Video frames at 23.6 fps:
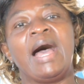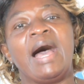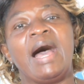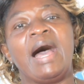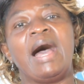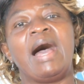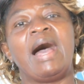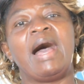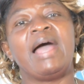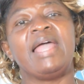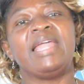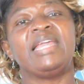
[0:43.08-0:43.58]

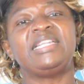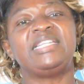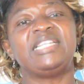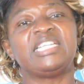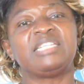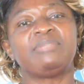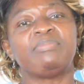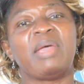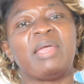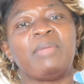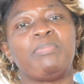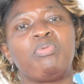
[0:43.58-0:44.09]
It
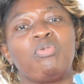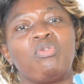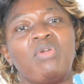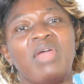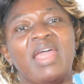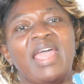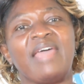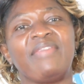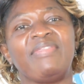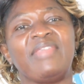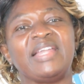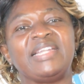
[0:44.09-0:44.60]
is my
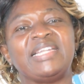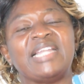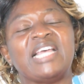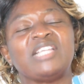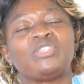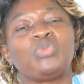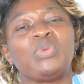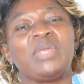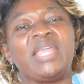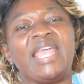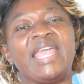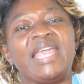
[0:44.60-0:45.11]
prayer that
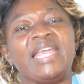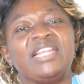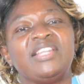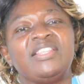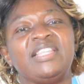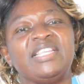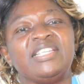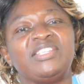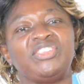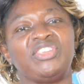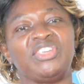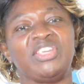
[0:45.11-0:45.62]
as we end
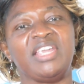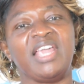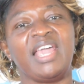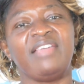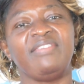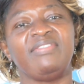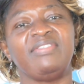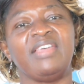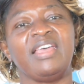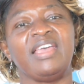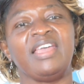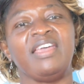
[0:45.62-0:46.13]
this year
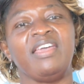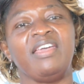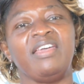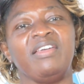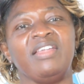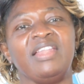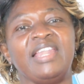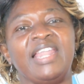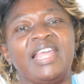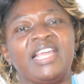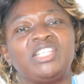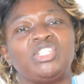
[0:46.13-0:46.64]
in
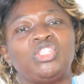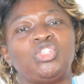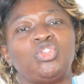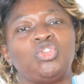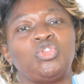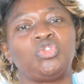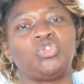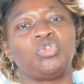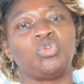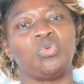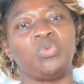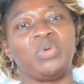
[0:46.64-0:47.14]
the
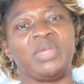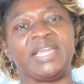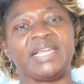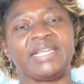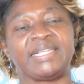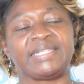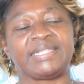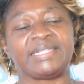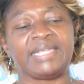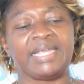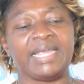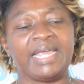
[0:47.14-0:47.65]
next 2
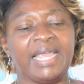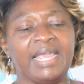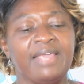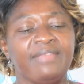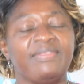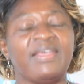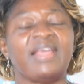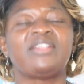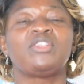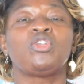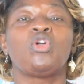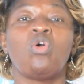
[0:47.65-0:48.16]
weeks,
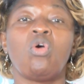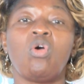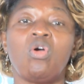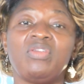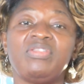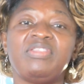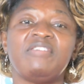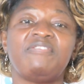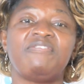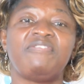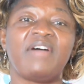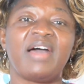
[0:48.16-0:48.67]
that
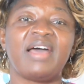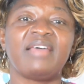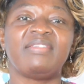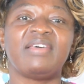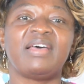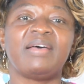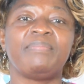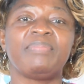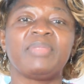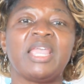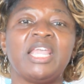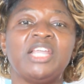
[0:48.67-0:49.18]
God the
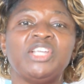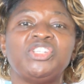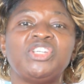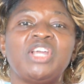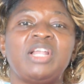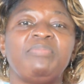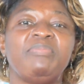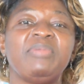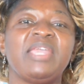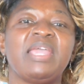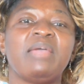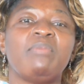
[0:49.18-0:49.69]
Father
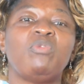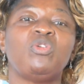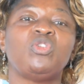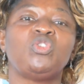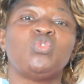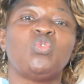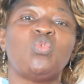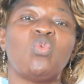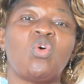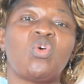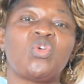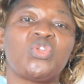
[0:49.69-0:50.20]
shall be able
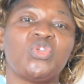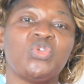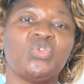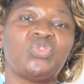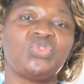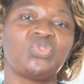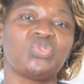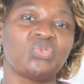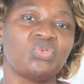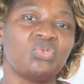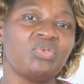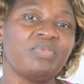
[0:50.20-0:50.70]
to walk you
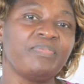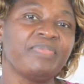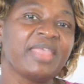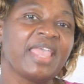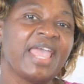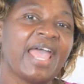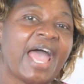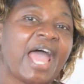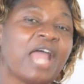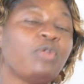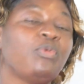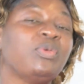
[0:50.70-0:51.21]
through
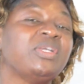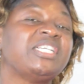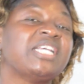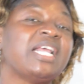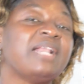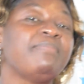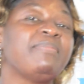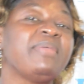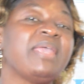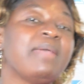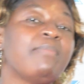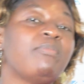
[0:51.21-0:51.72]
and we
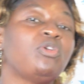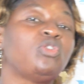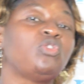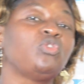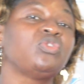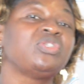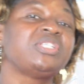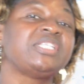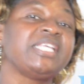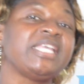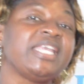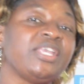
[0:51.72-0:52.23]
shall be able
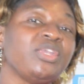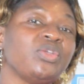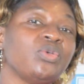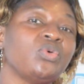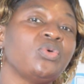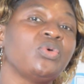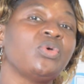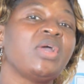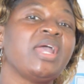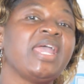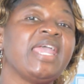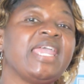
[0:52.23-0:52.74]
to see
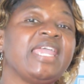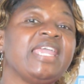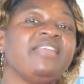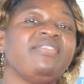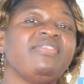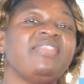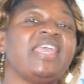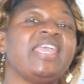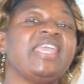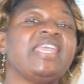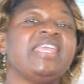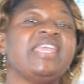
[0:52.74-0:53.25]
you
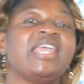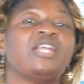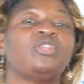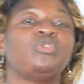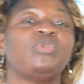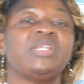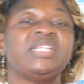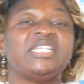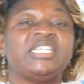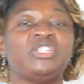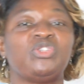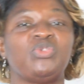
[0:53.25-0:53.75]
in the year
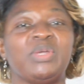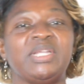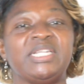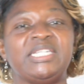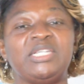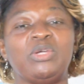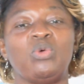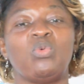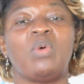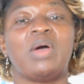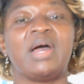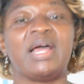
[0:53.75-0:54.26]

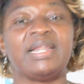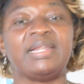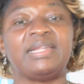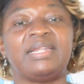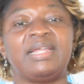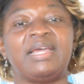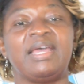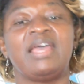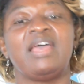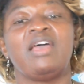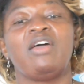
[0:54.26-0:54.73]
2021